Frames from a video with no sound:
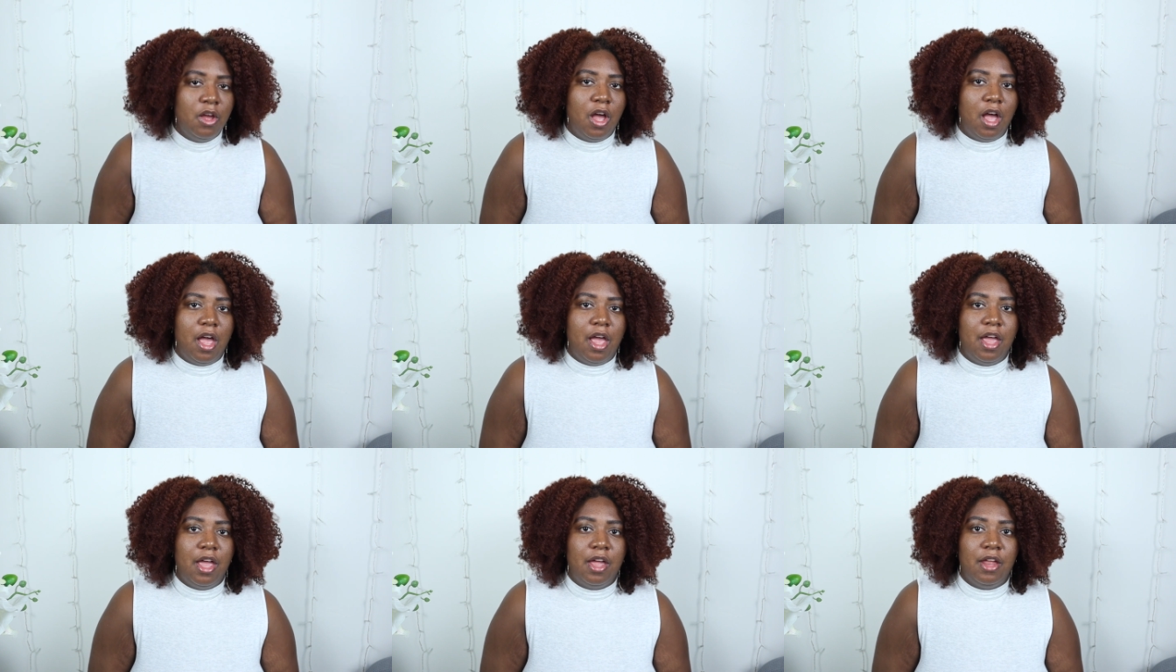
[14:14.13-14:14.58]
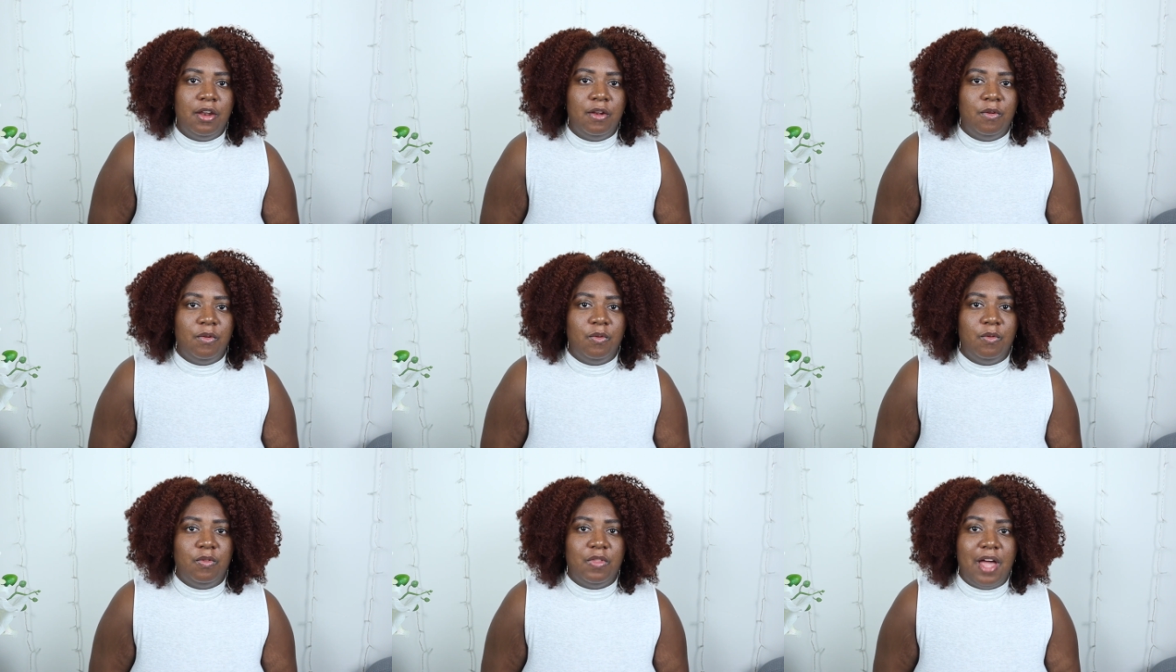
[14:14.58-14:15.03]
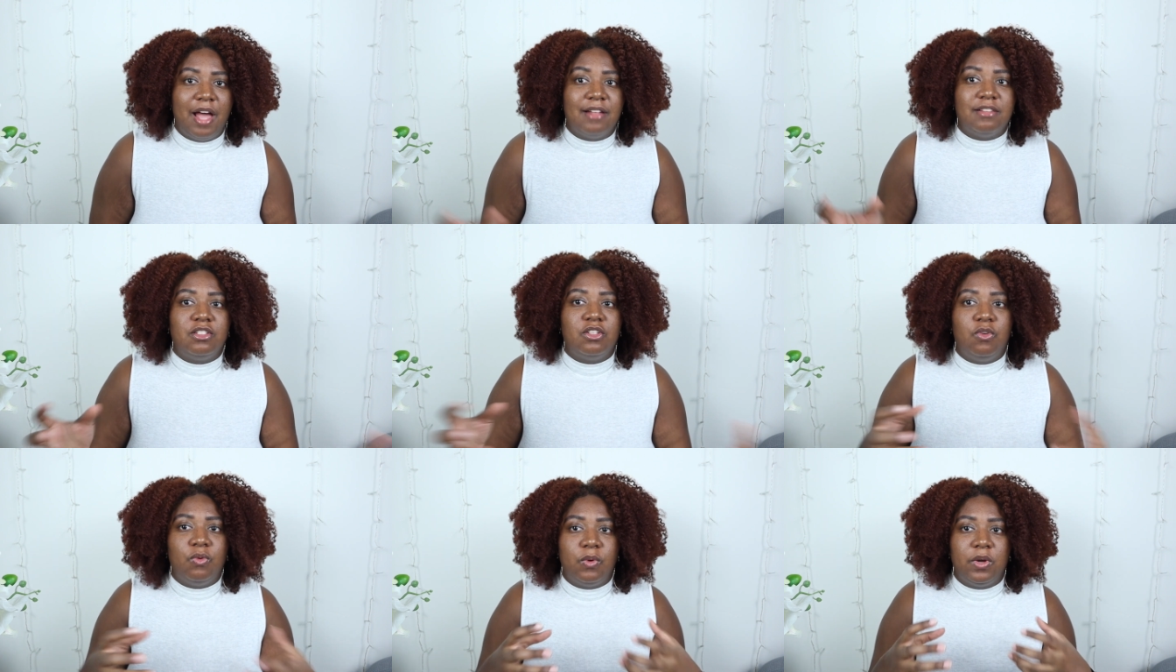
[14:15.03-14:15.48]
And
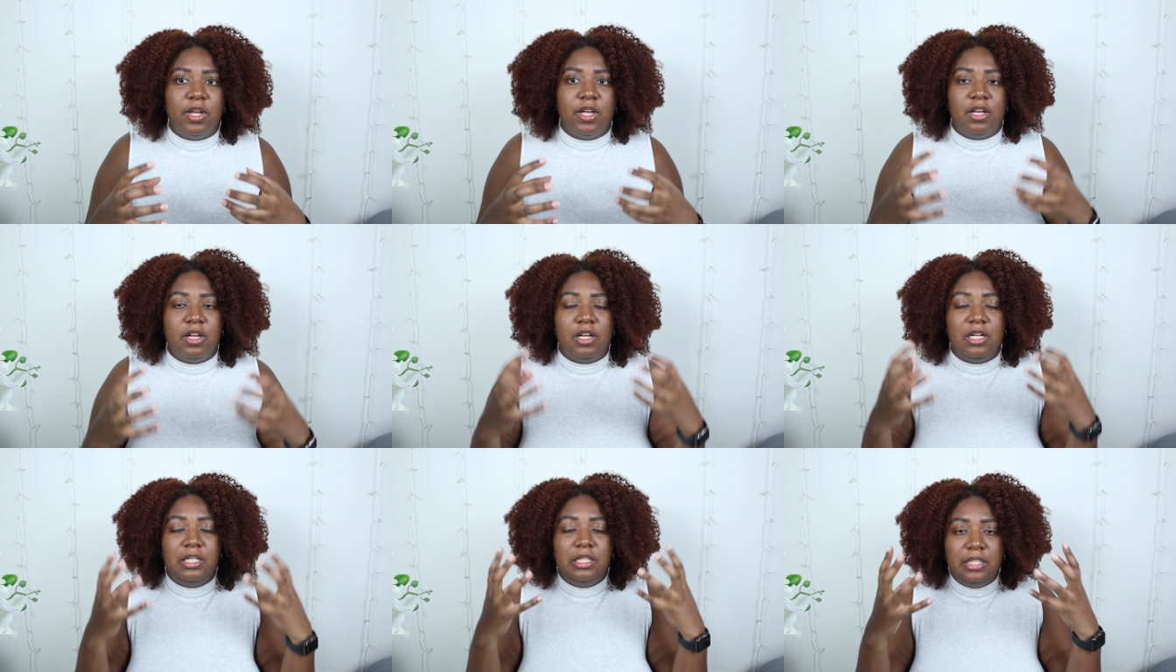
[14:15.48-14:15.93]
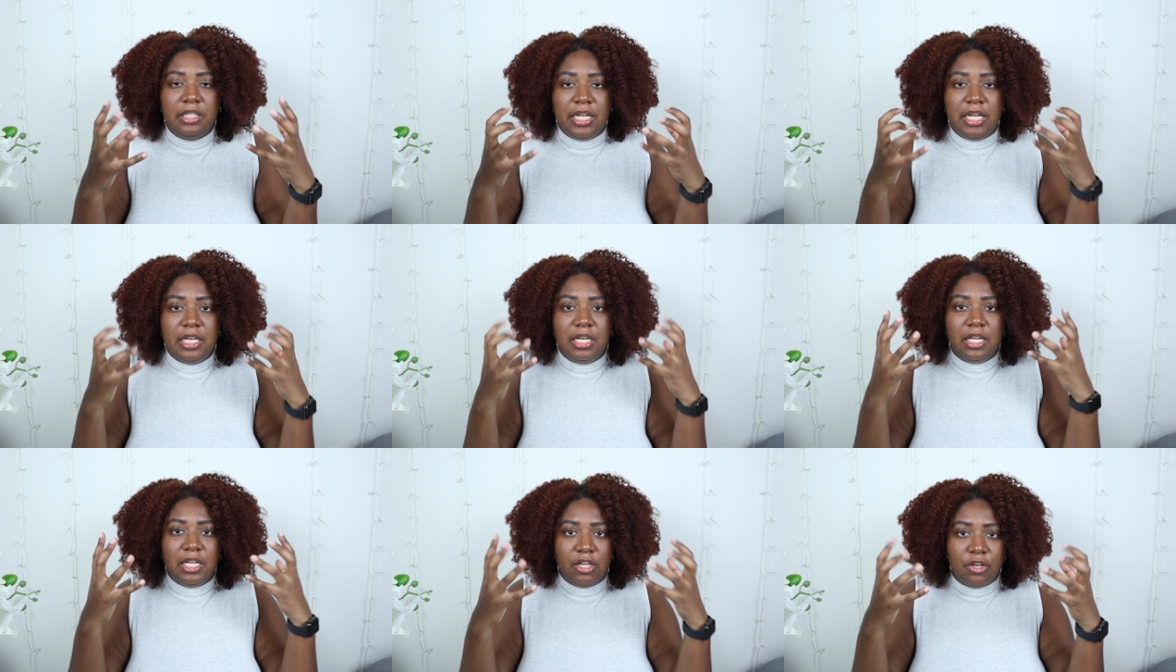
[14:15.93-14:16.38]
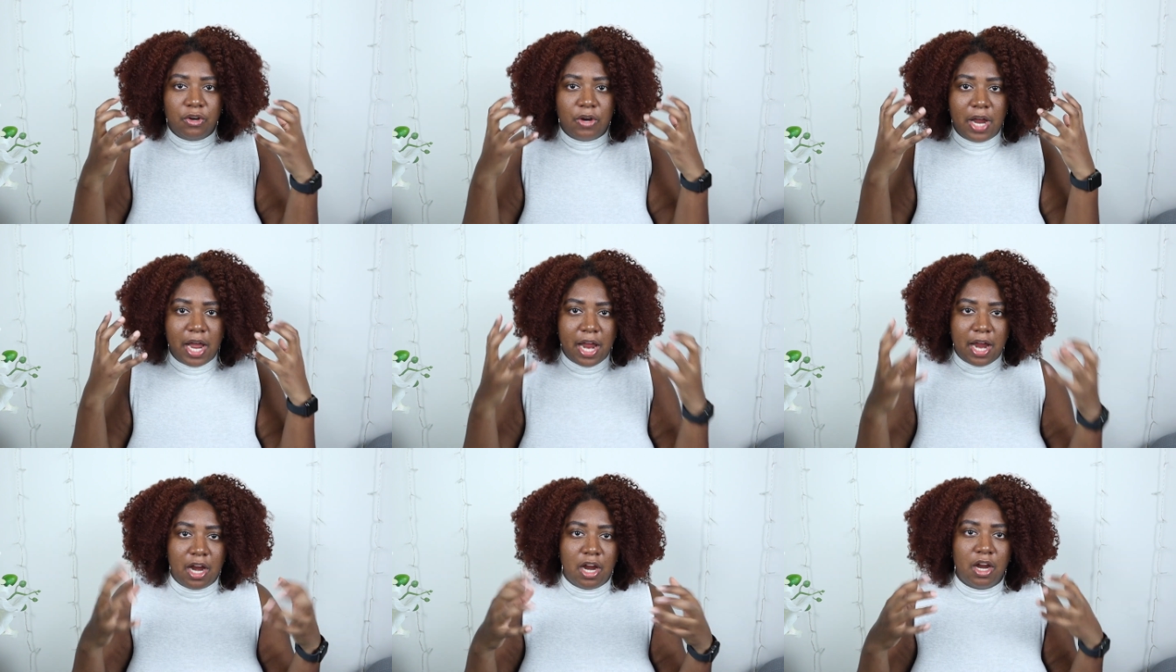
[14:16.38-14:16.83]
that's cleaning your
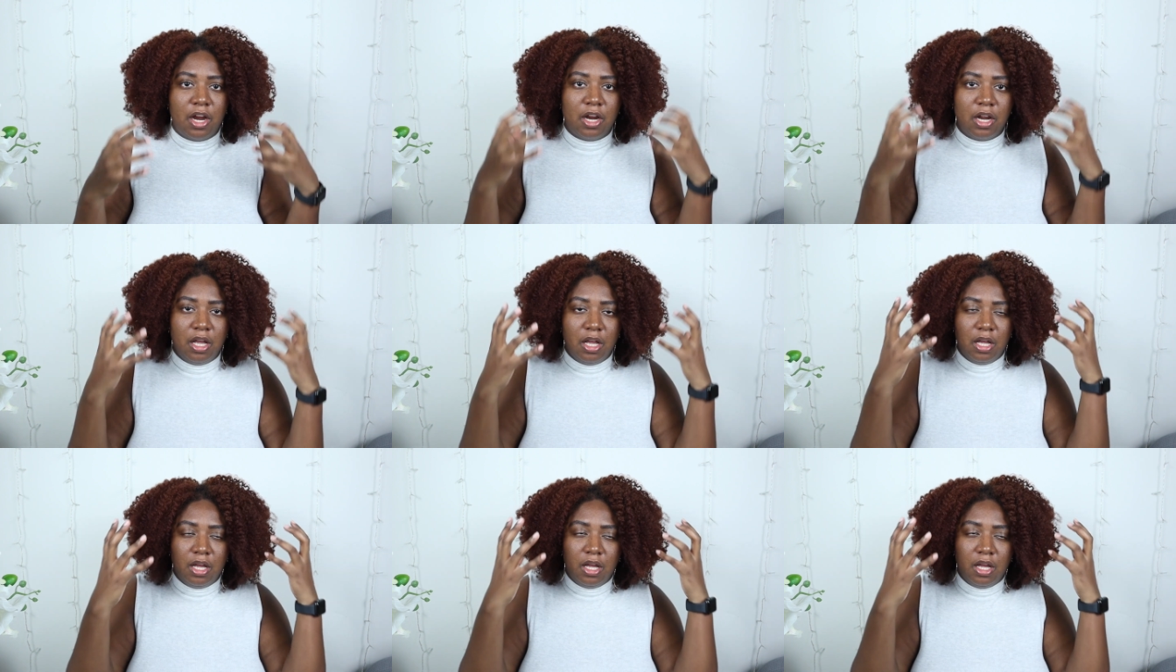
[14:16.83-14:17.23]
hair,